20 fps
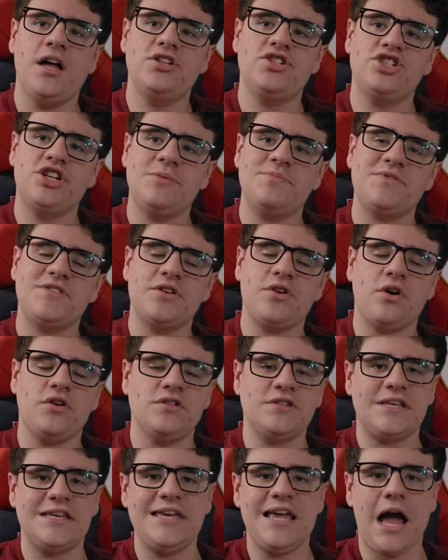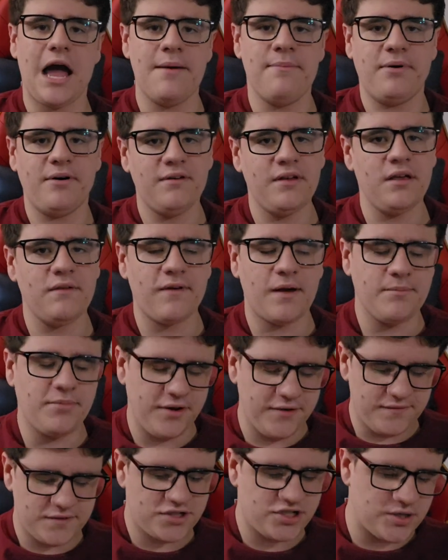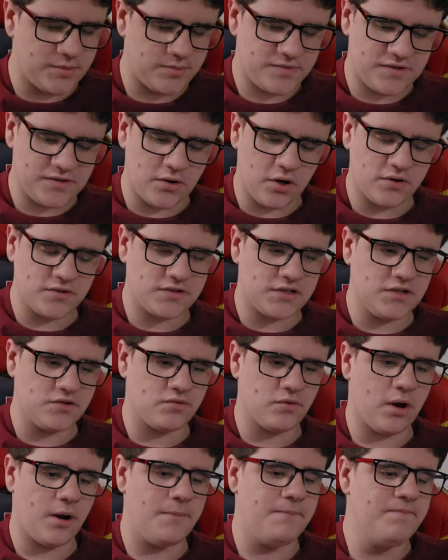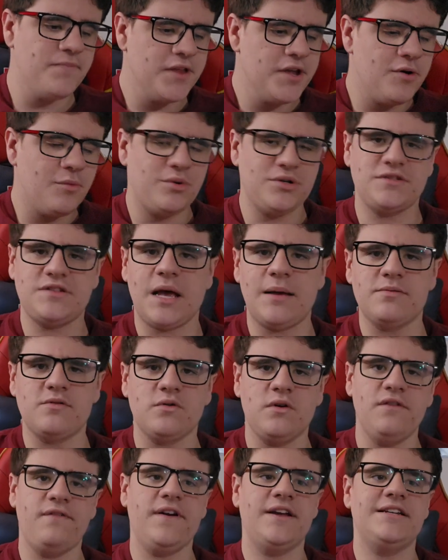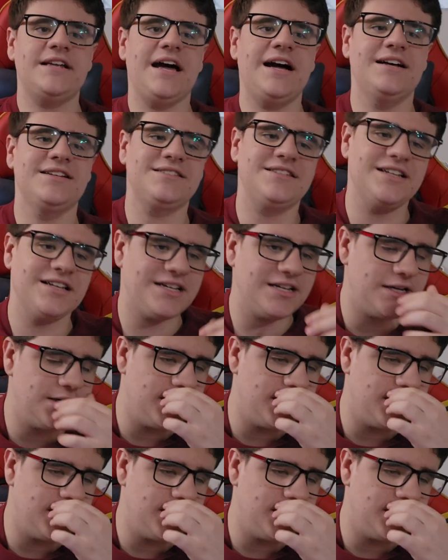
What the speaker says: Chip Zdarsky, I believe. I believe it's Chip Zdarsky's run, which is absolutely fantastic.